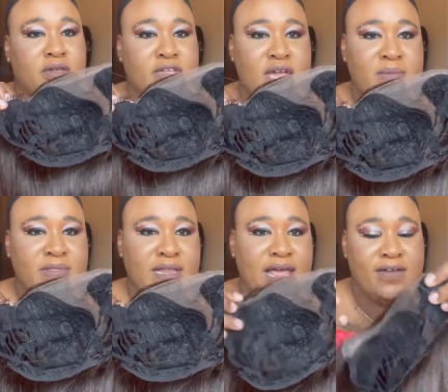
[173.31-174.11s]
comb in
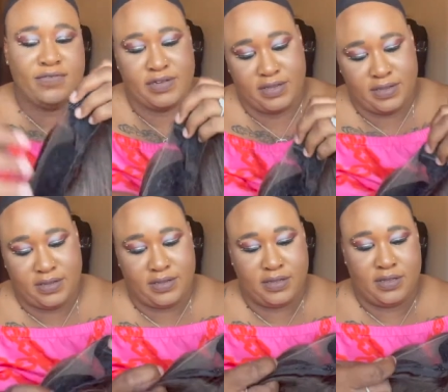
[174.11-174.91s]
the left,
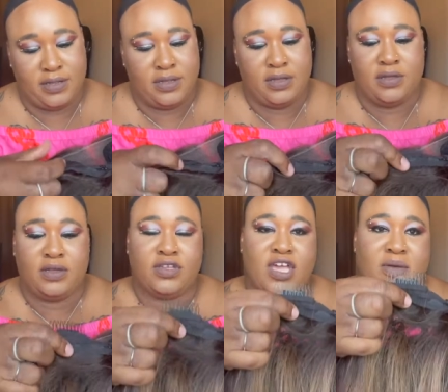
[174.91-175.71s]

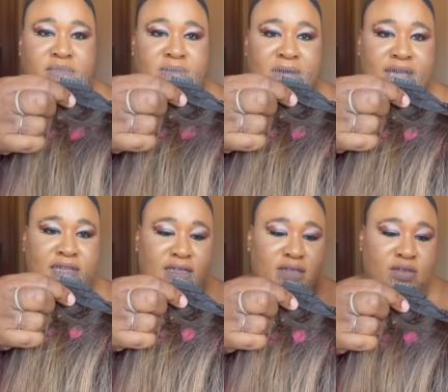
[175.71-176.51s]
comb in the back
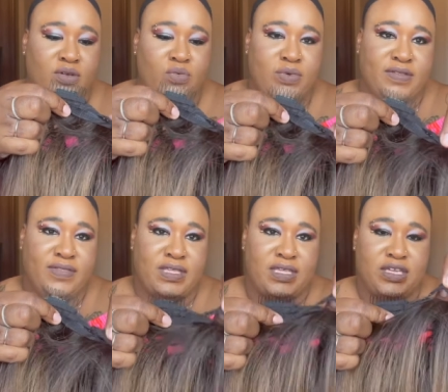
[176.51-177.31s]
with
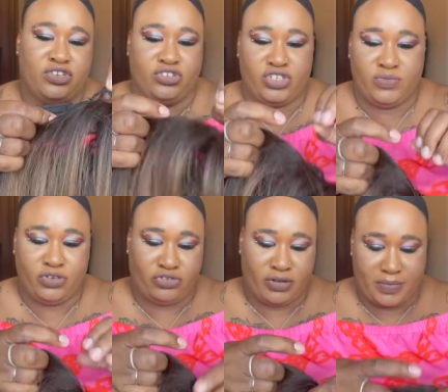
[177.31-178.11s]
the adjustable
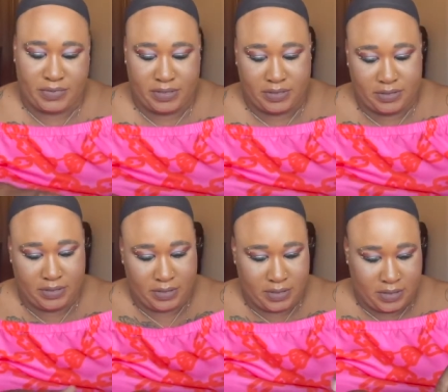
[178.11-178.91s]
straps.
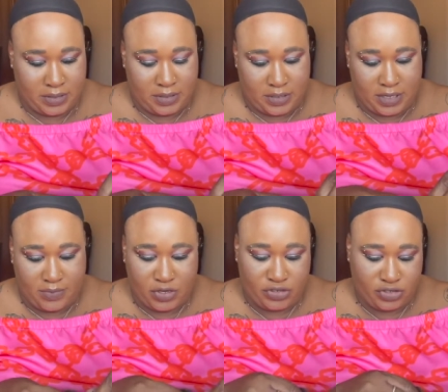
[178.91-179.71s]
And
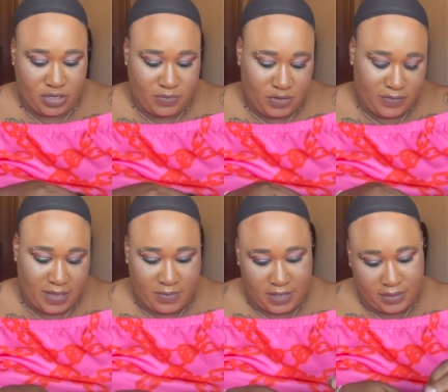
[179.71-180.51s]
I'm just going to move
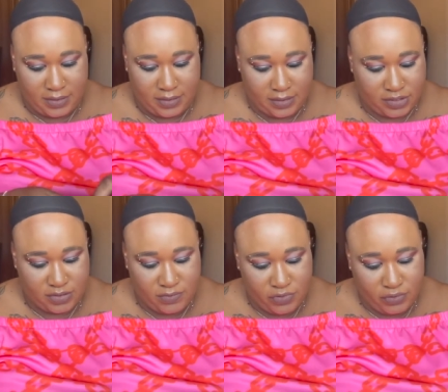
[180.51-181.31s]
them in
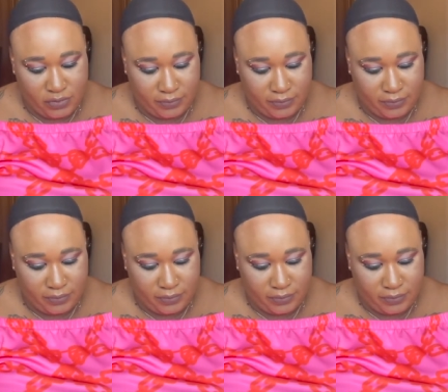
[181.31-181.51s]
some more.